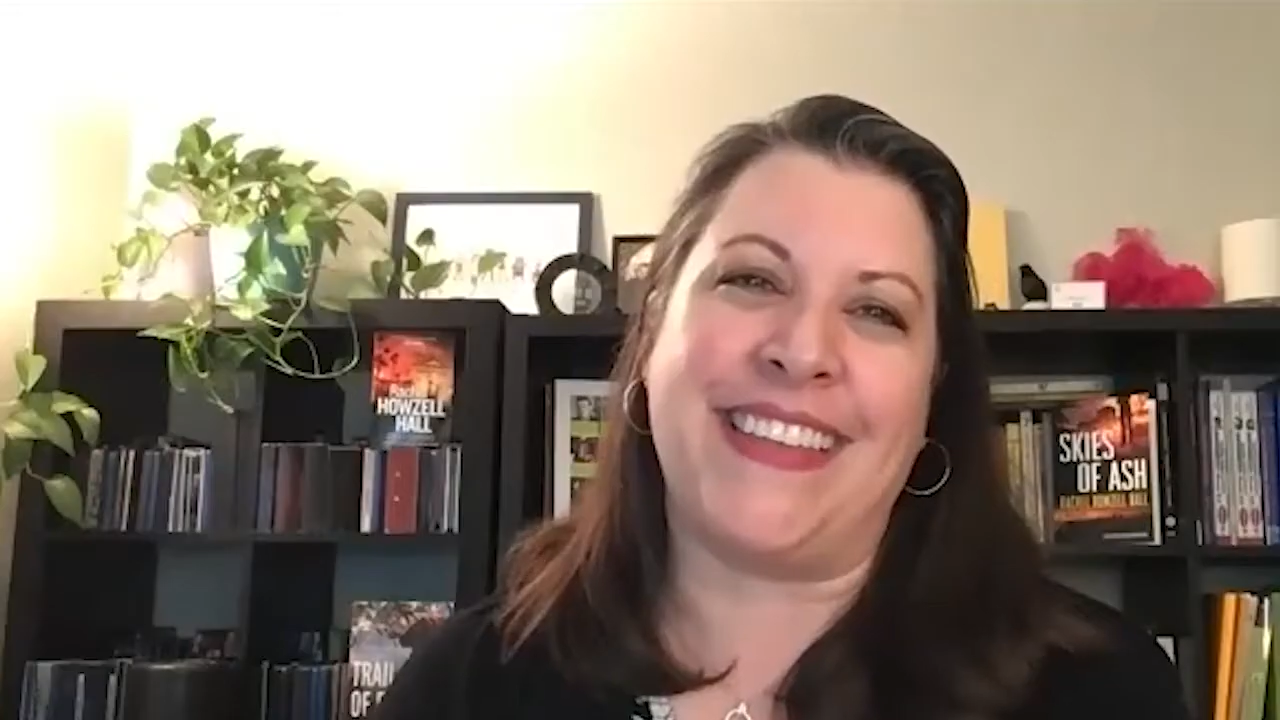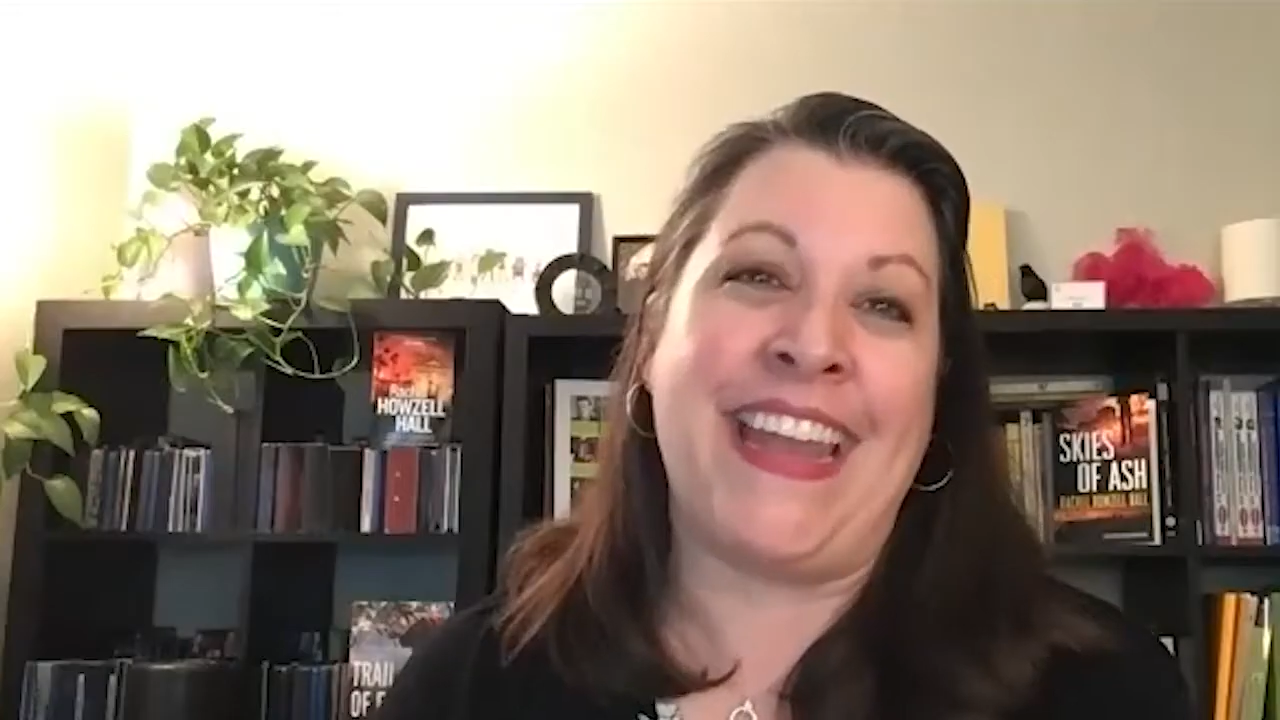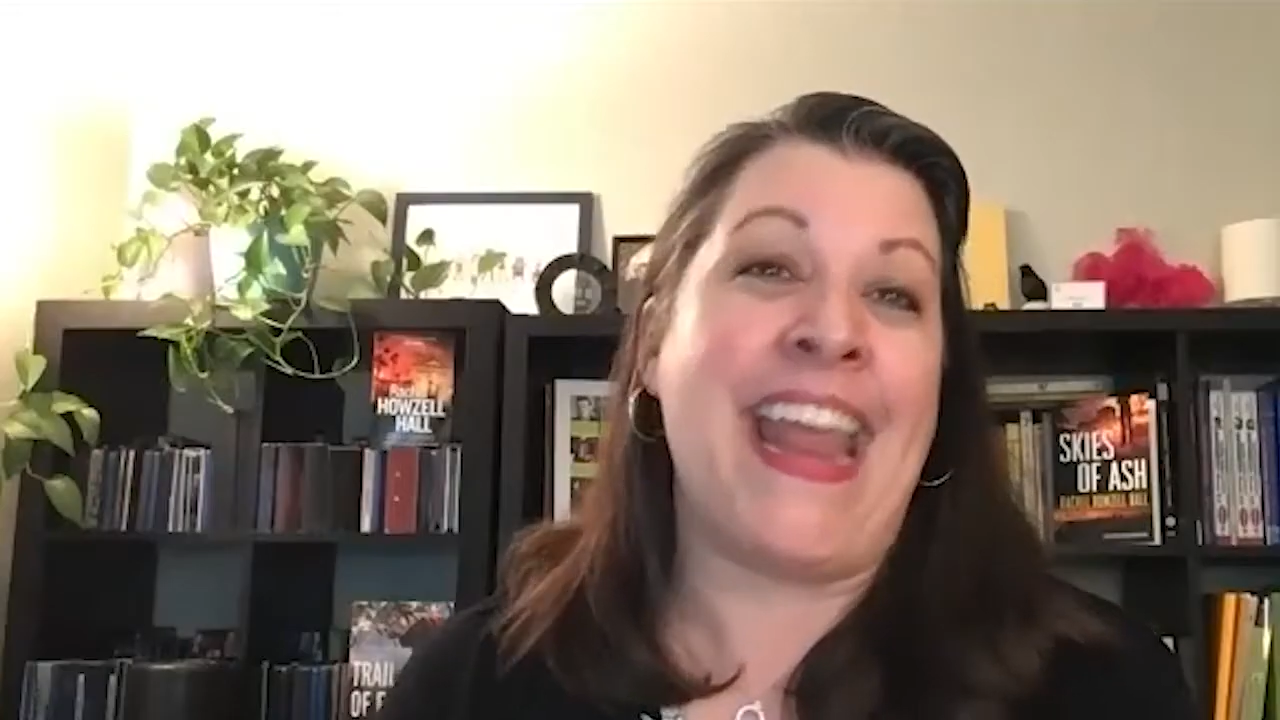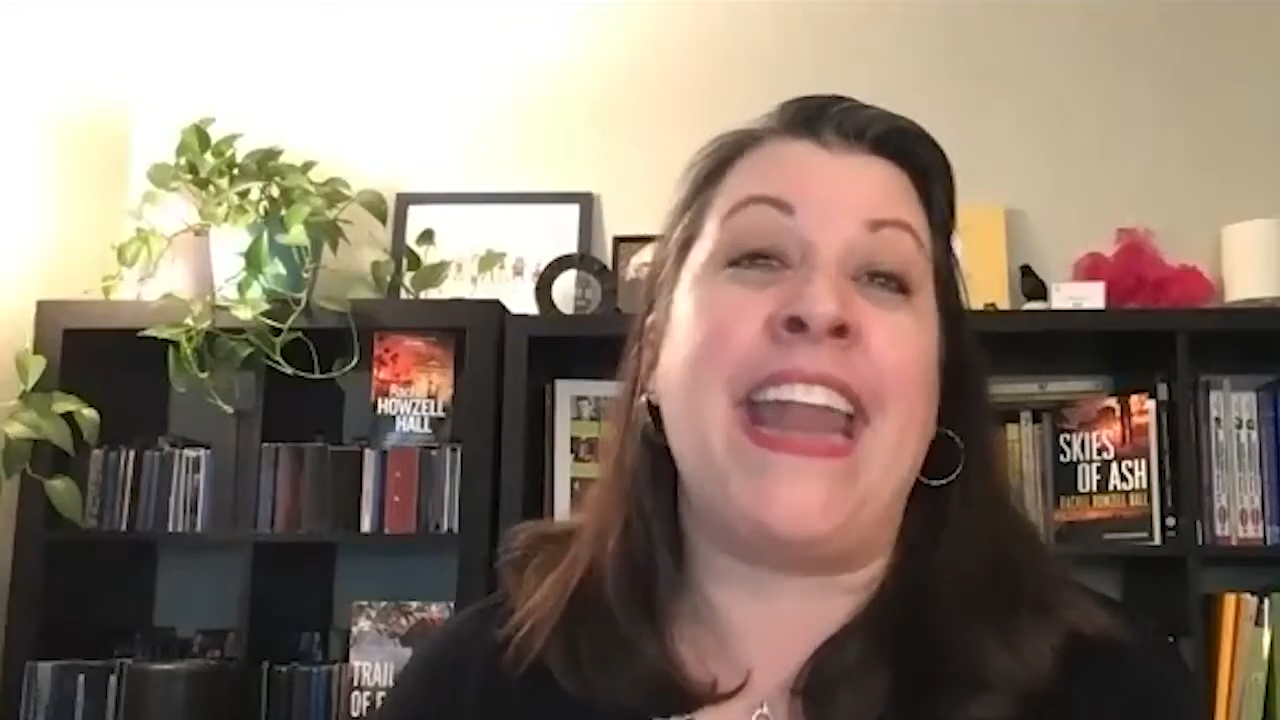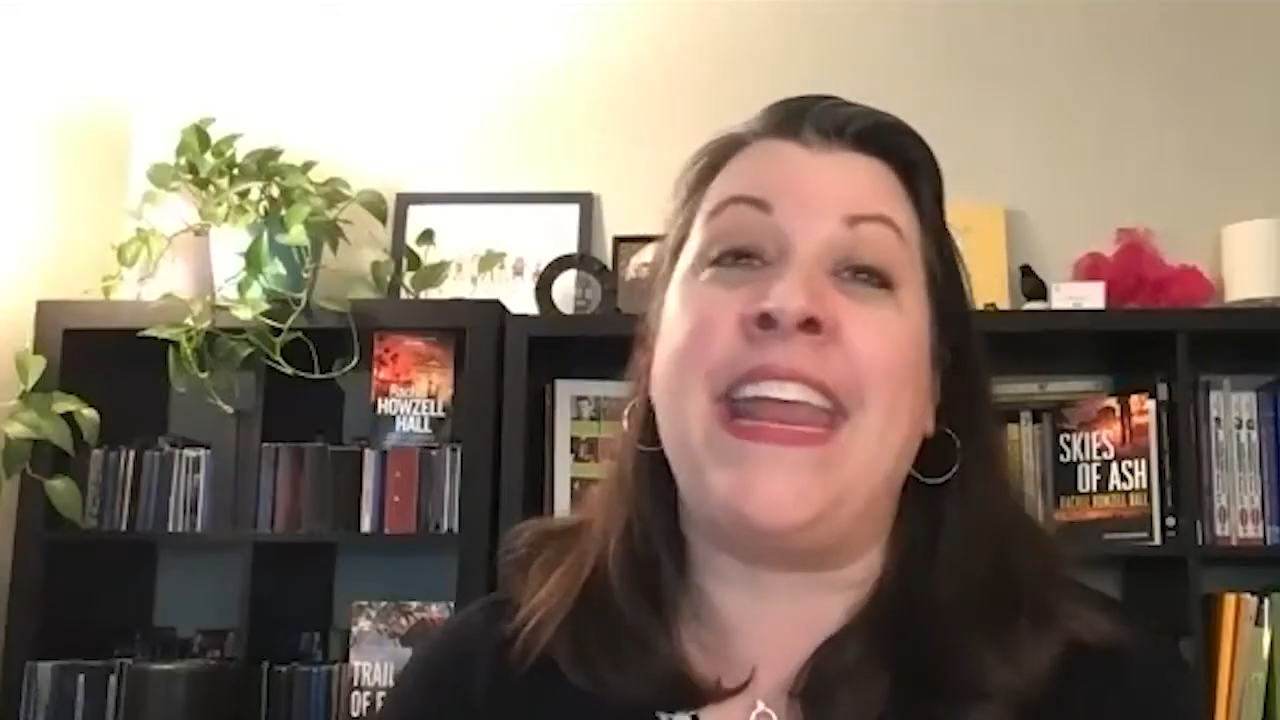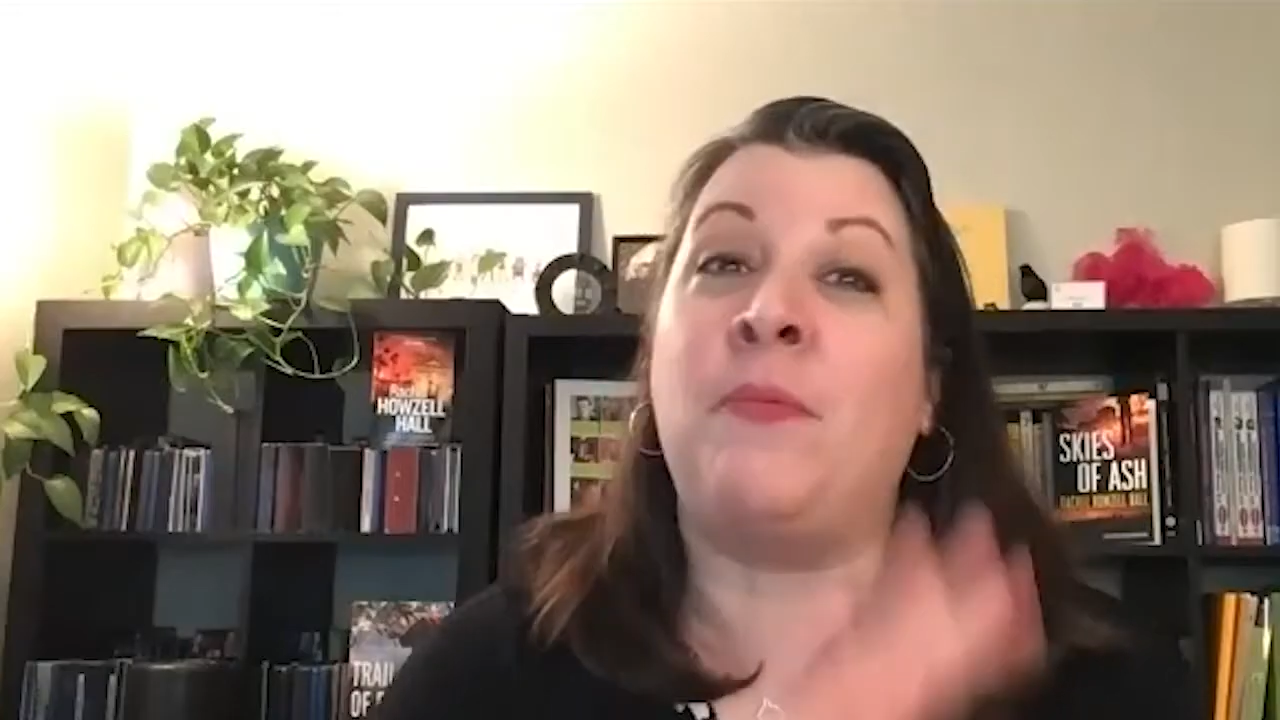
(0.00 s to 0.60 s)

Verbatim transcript: And it